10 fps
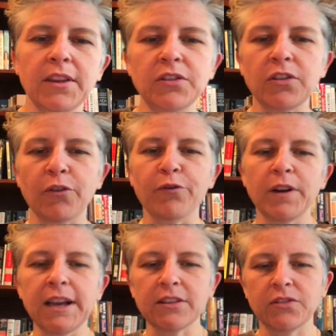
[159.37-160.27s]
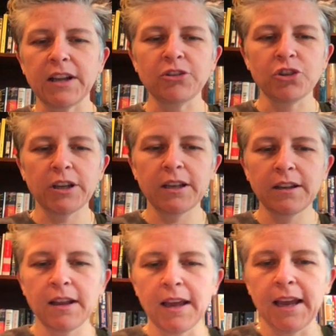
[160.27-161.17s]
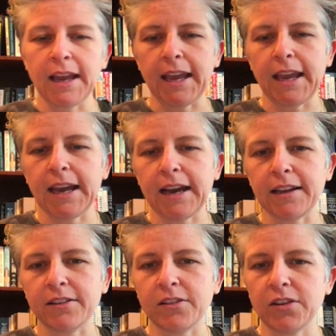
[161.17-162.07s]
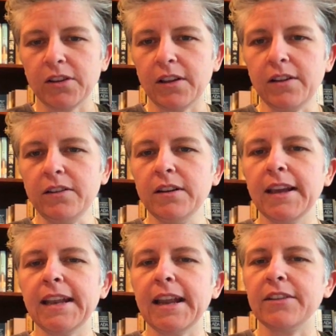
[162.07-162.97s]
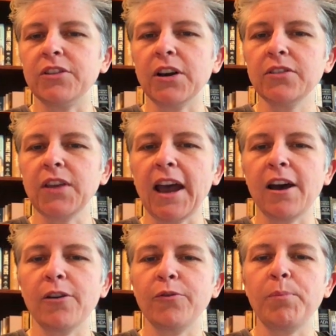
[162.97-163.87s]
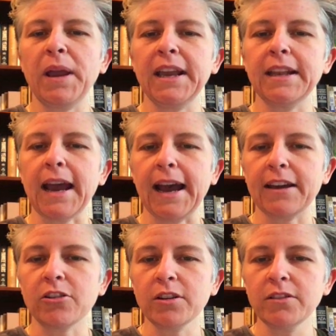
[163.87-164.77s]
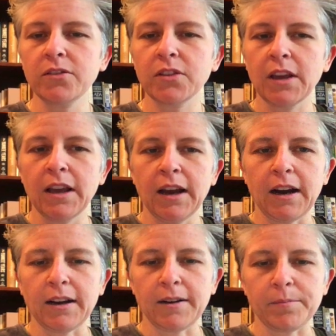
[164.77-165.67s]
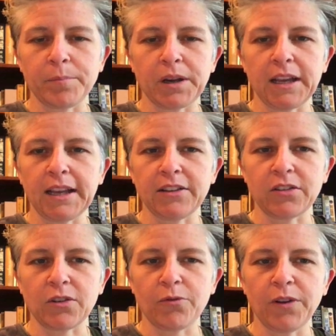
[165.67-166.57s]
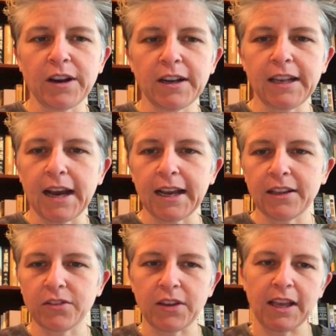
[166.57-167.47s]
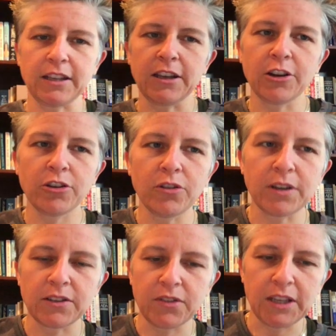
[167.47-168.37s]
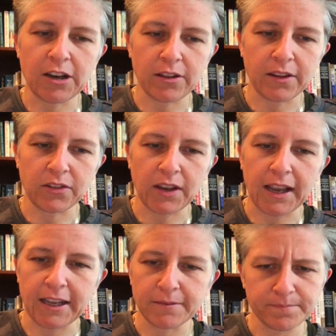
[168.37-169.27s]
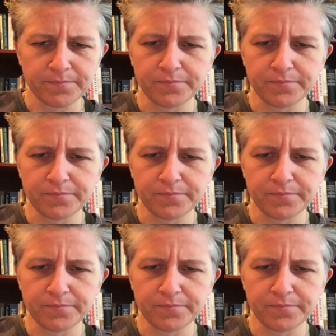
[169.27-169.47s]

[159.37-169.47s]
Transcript: this is a free extension, and it does have paid add-ons, but it's very nice. And here you can see on the site